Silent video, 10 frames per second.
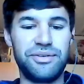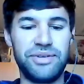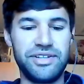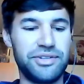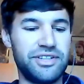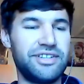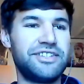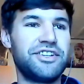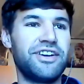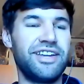we were
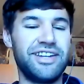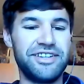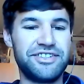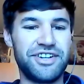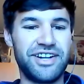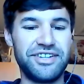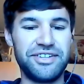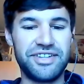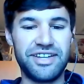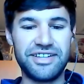trying new
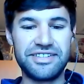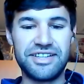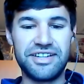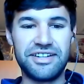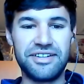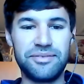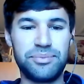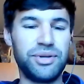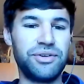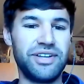things, and
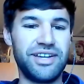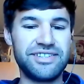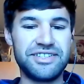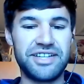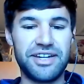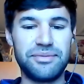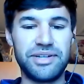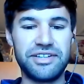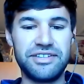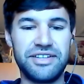purely, as you say,
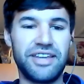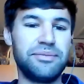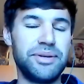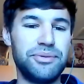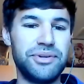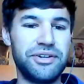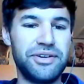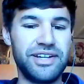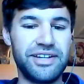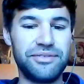because other people were
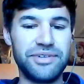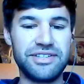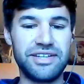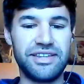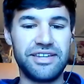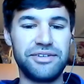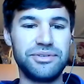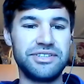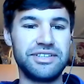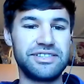doing it, and we've seen that it
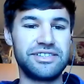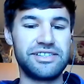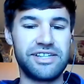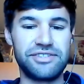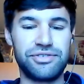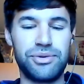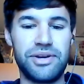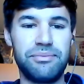was a successful one.